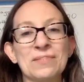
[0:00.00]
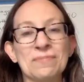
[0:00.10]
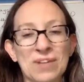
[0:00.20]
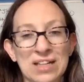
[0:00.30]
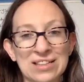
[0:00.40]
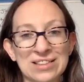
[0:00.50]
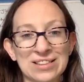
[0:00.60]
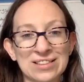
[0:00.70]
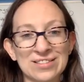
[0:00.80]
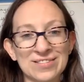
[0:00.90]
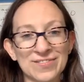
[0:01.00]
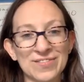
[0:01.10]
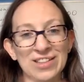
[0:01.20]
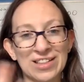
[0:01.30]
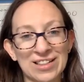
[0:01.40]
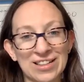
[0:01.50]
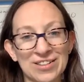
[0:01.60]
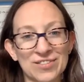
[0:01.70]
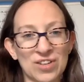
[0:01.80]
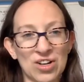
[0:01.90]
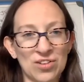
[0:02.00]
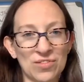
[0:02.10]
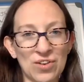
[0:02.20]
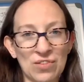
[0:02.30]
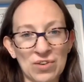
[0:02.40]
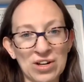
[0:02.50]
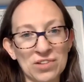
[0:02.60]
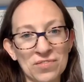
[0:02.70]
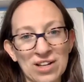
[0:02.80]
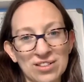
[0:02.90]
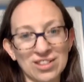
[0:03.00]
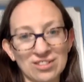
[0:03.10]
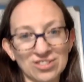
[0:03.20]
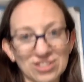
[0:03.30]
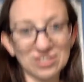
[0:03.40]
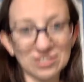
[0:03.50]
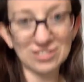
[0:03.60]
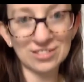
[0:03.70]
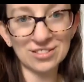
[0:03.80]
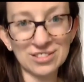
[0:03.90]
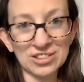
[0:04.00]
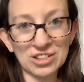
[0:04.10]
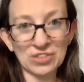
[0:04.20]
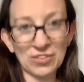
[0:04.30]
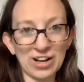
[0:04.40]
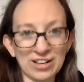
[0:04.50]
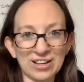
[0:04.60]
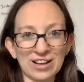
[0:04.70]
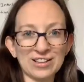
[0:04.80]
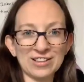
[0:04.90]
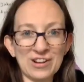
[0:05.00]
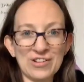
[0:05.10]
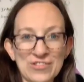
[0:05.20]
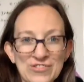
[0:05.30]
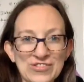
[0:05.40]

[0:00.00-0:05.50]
But anyhow, I'll bring you back down to the right height now.